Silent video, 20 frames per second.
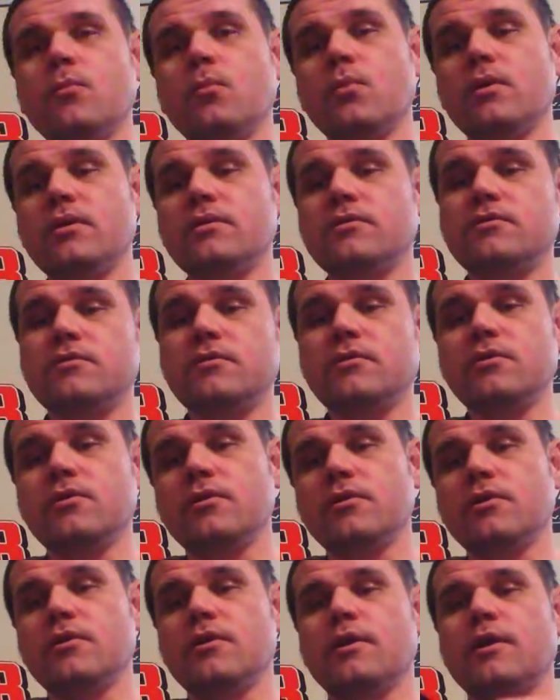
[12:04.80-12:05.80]
one.
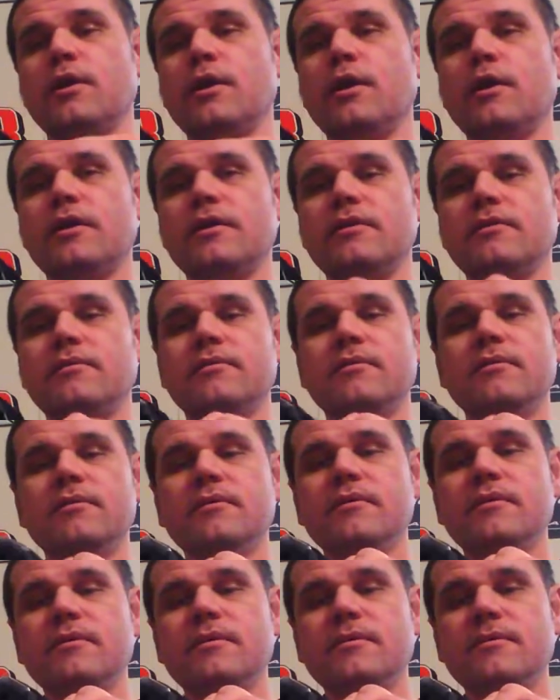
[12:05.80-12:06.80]
You can
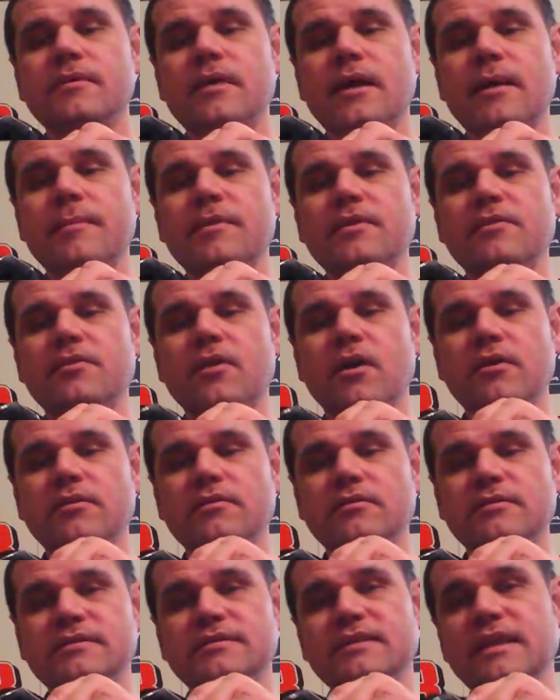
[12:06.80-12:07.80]
talk
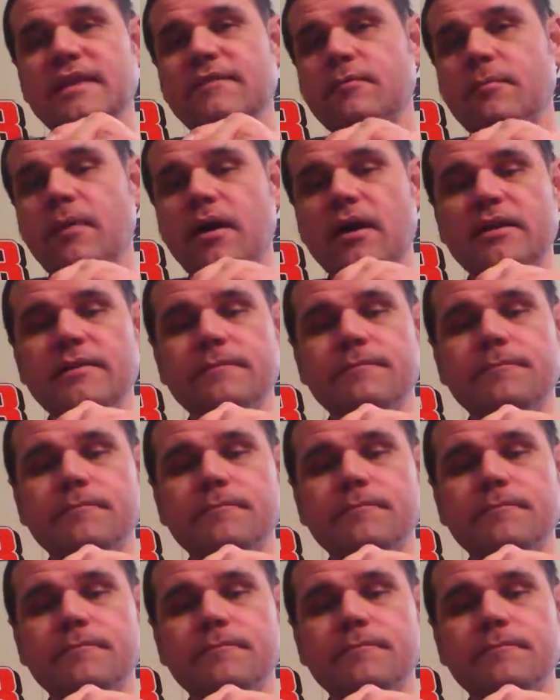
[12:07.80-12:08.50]
to Steve about it,